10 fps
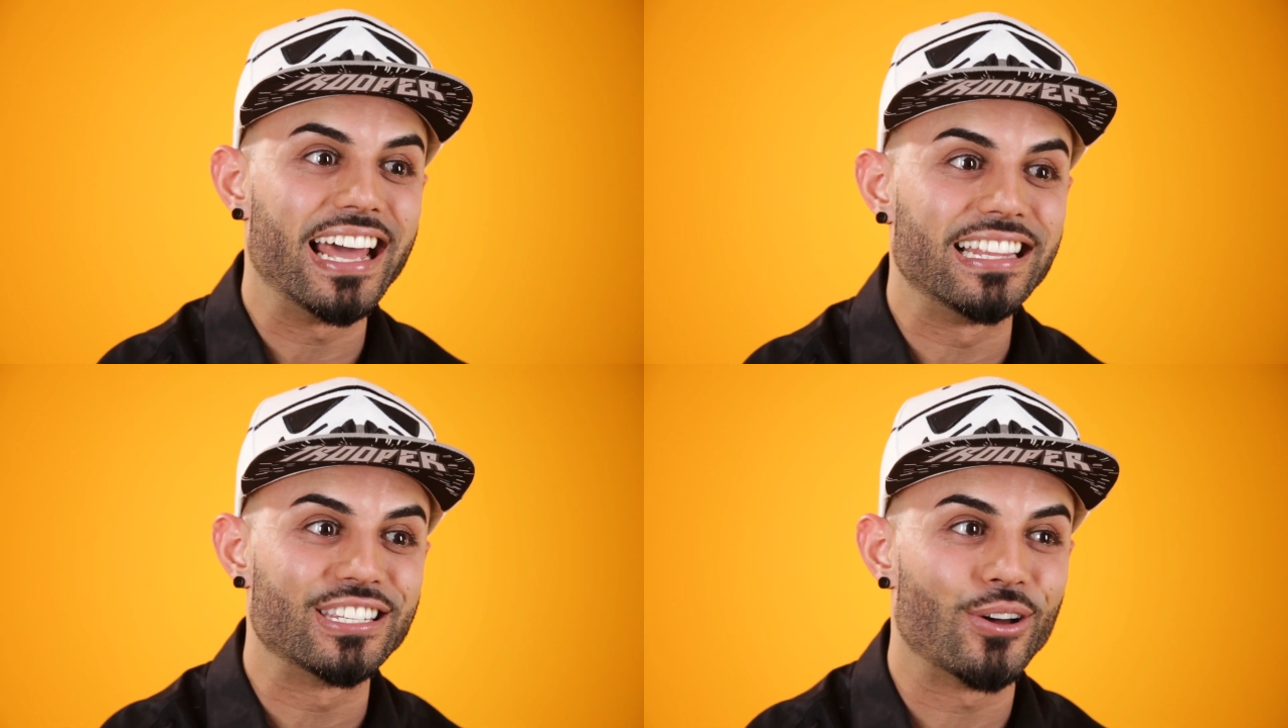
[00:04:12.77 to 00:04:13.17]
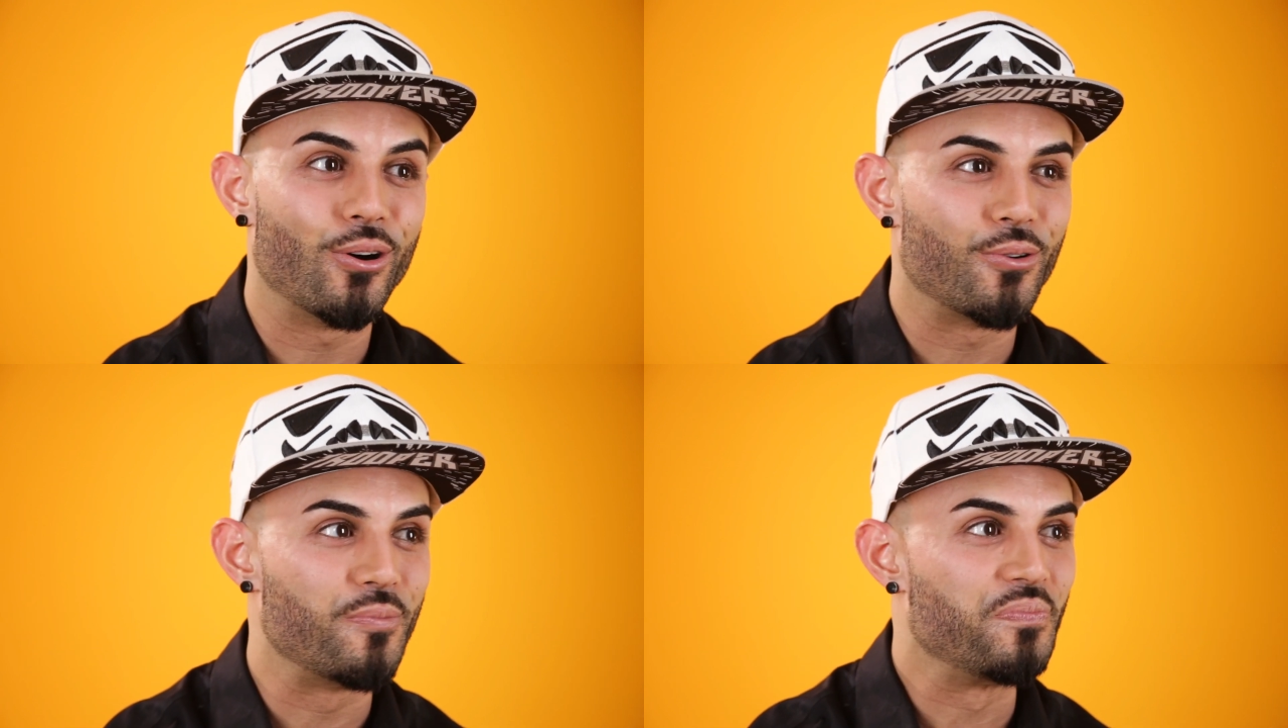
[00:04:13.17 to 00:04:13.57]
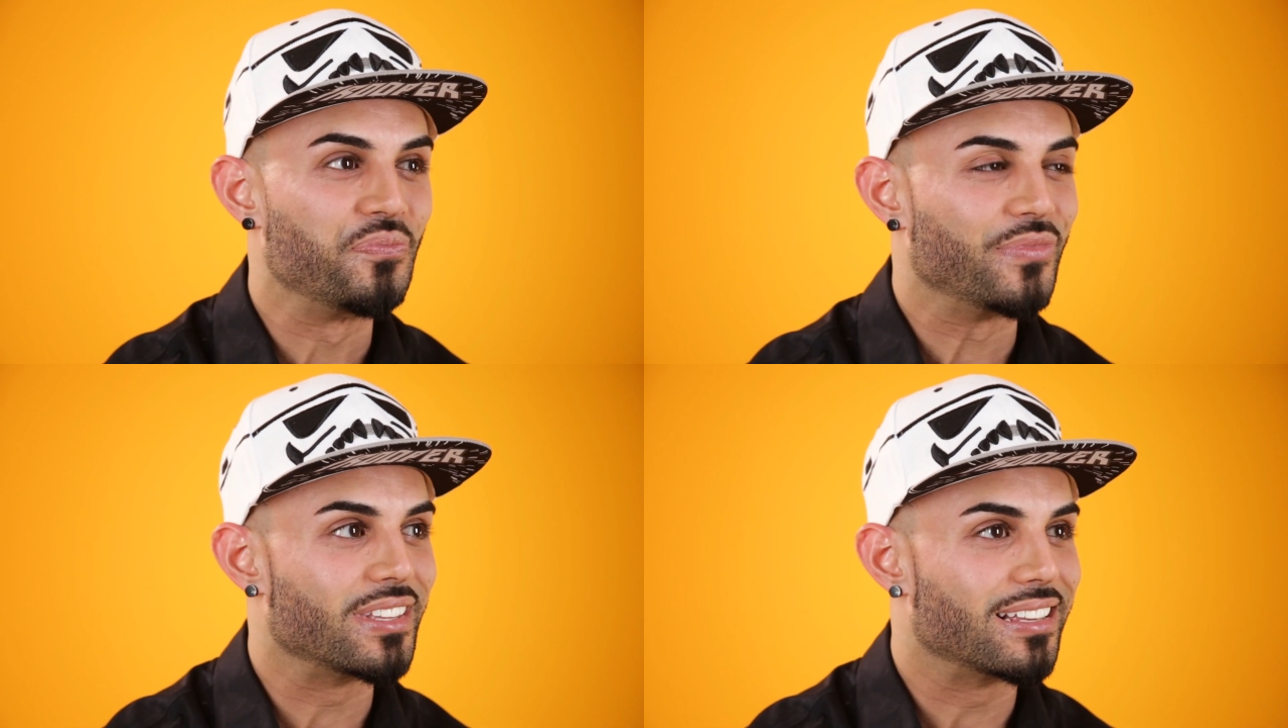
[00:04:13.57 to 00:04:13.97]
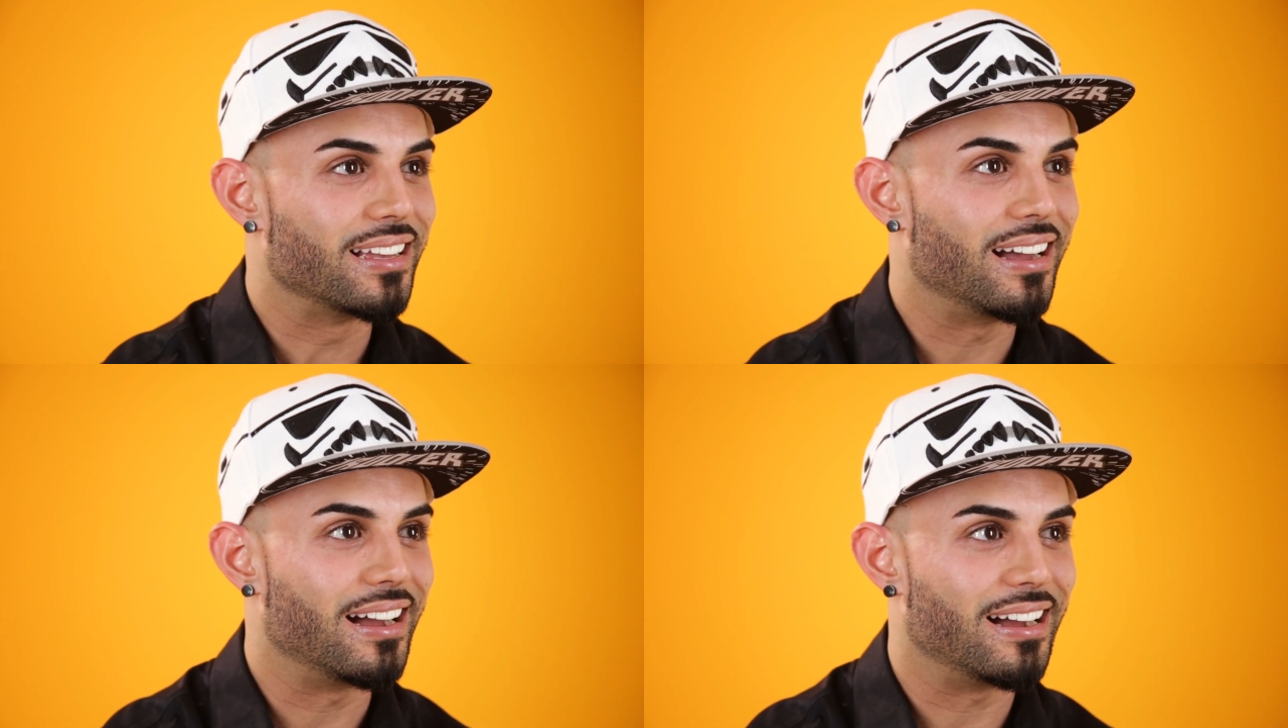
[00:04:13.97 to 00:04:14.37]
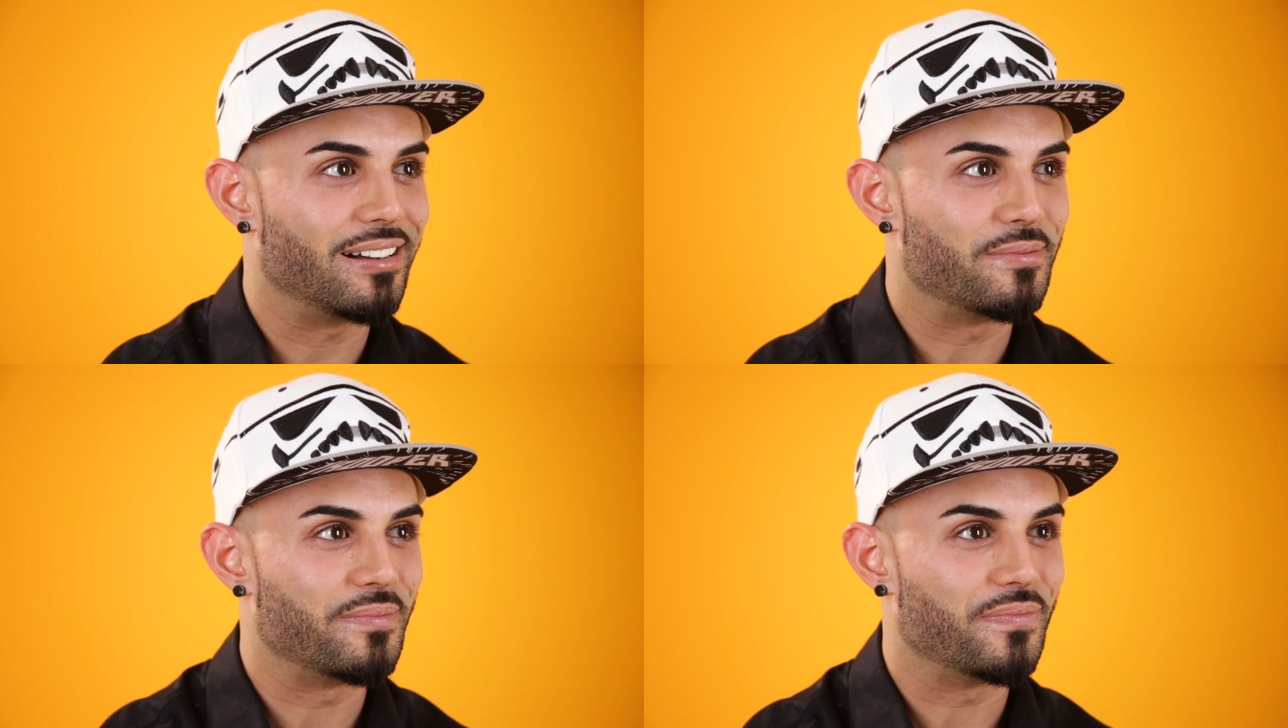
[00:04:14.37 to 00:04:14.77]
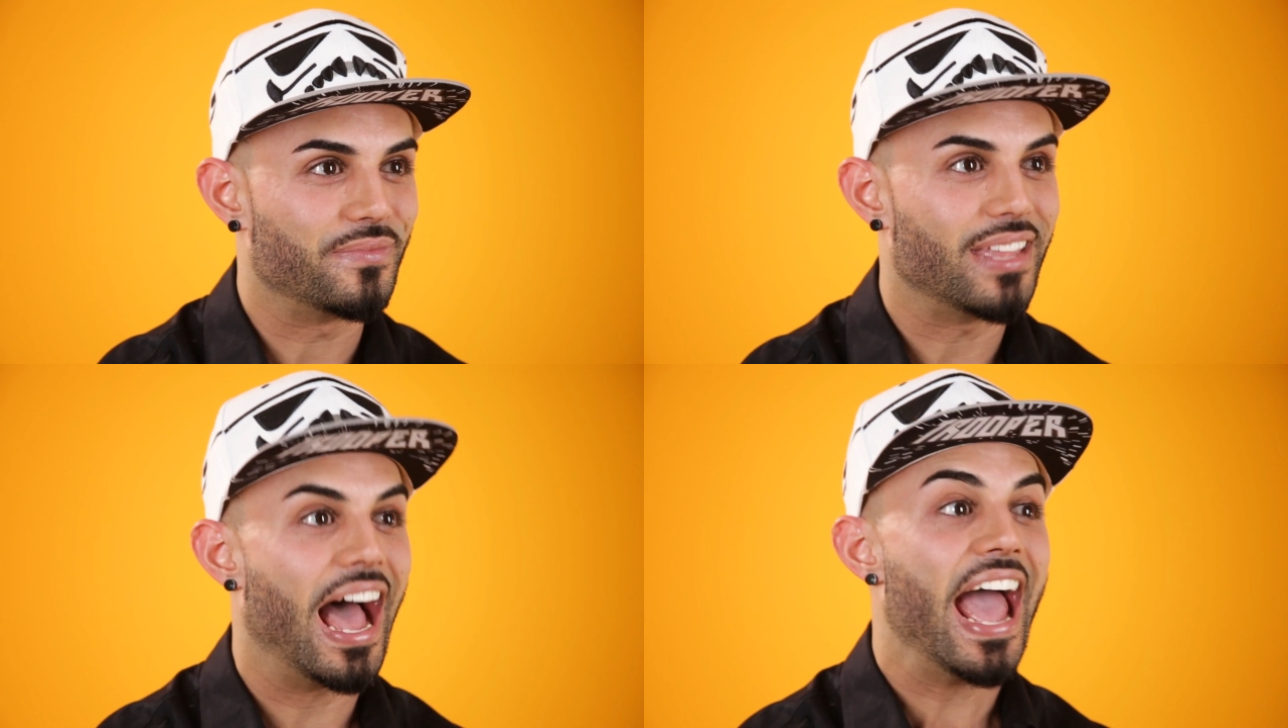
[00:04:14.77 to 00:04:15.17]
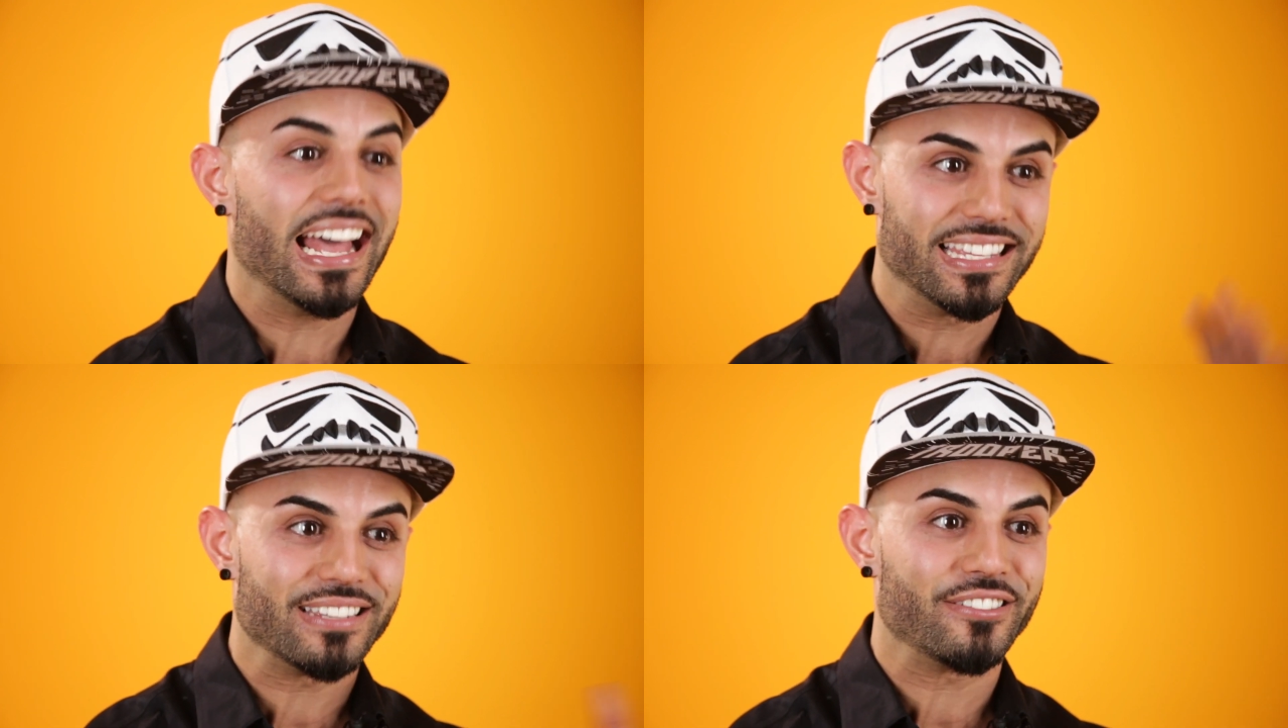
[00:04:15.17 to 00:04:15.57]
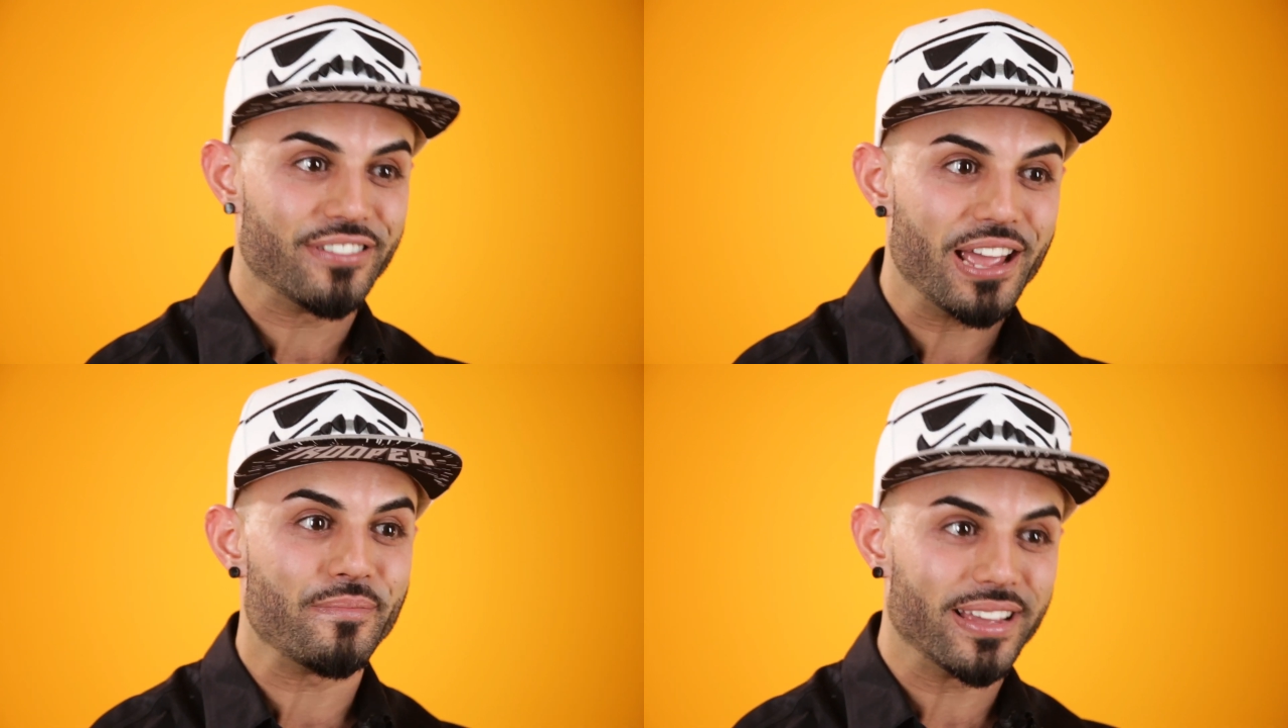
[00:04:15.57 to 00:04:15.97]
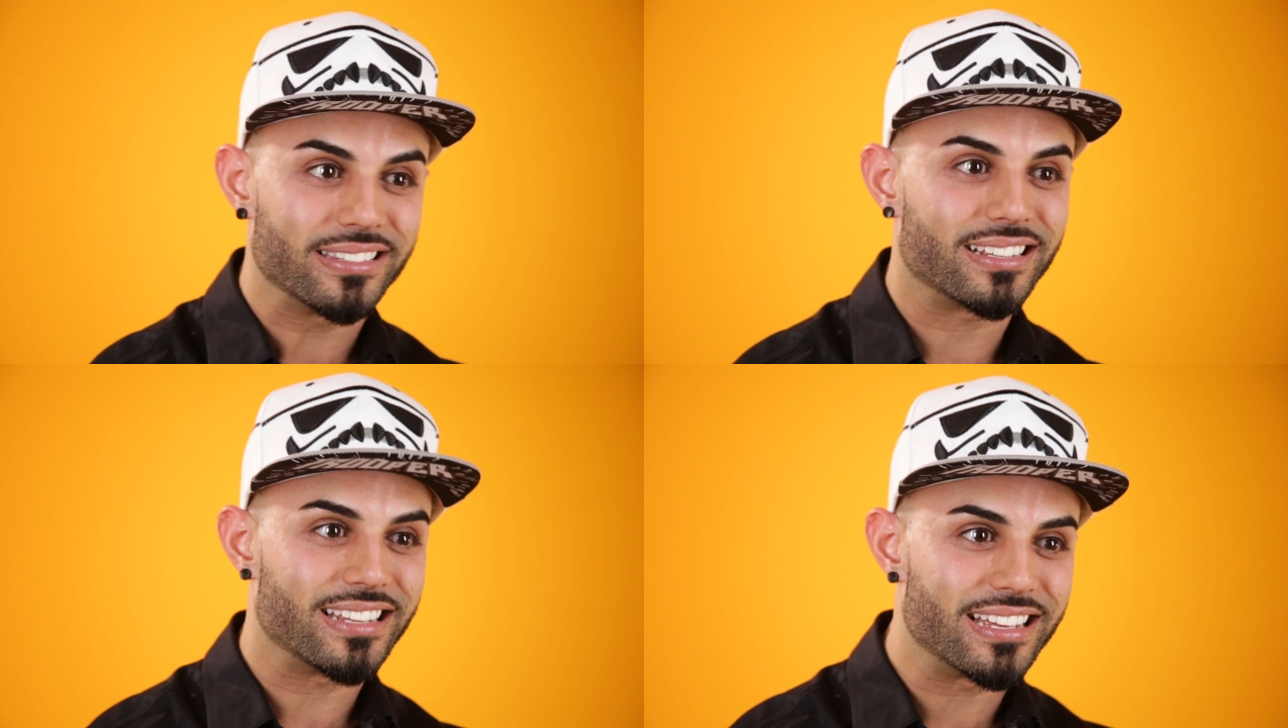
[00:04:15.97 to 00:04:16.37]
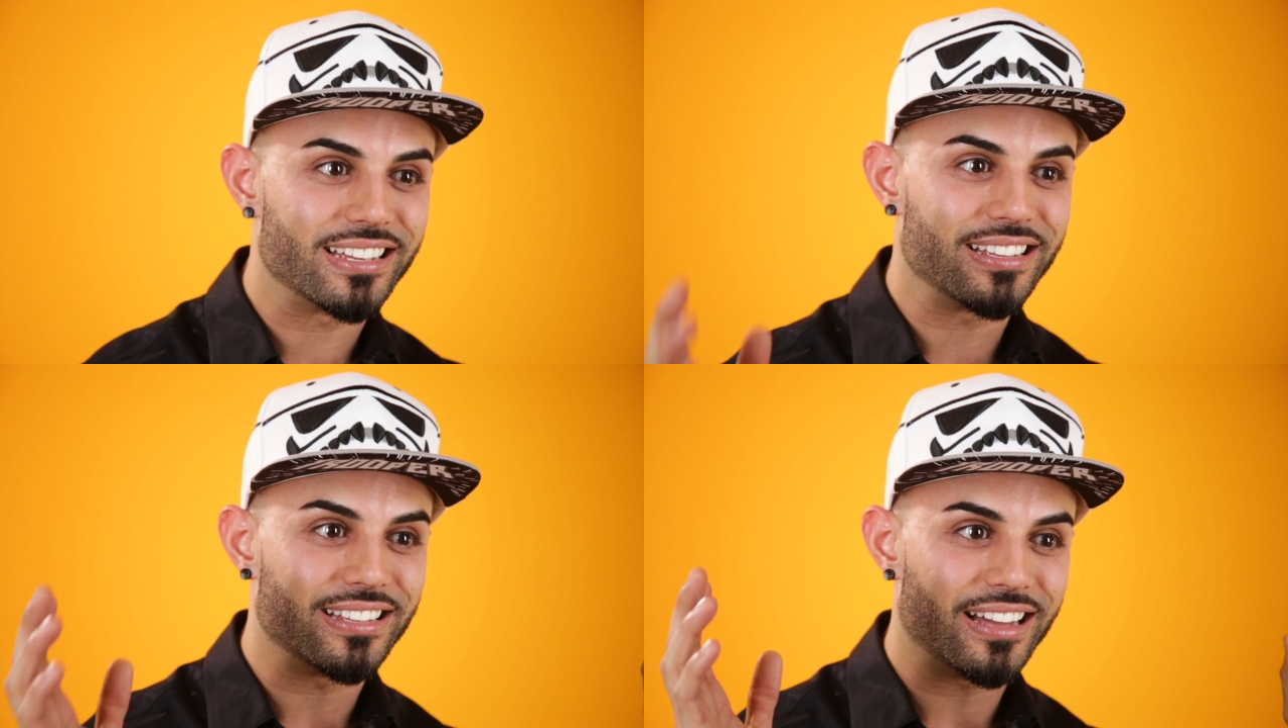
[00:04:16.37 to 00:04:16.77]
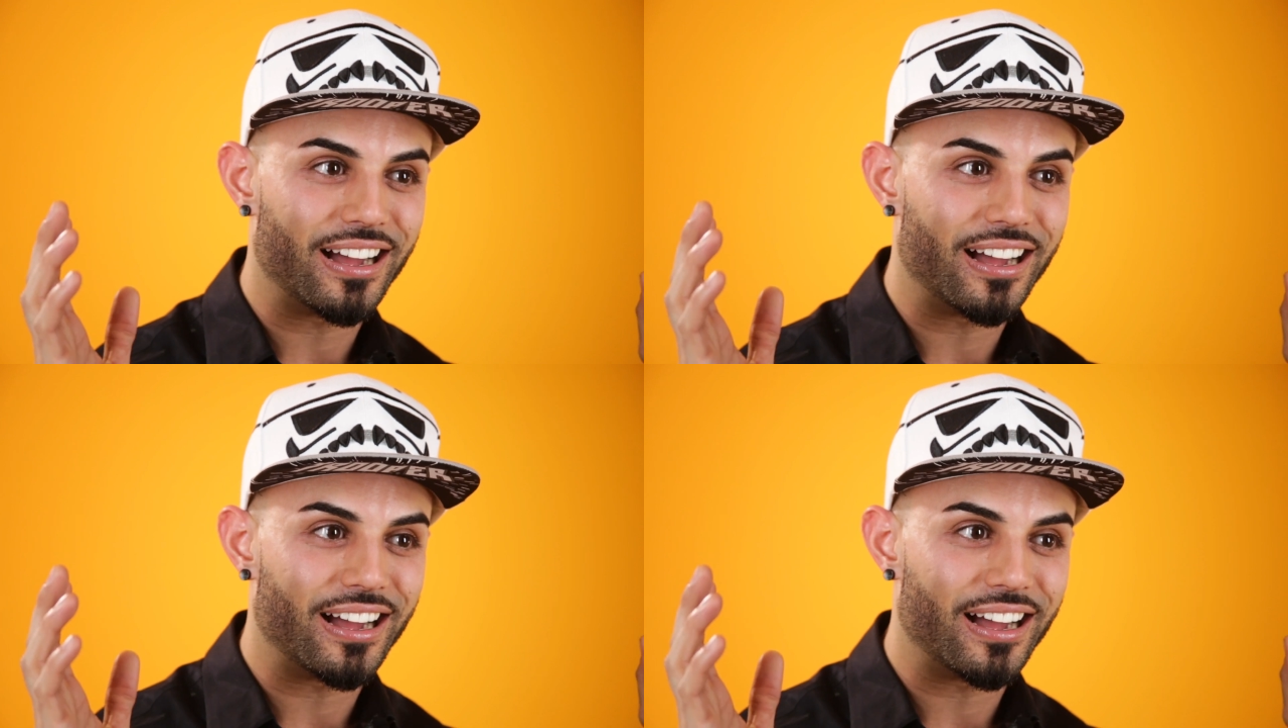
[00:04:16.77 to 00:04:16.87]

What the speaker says: And so I had to create basically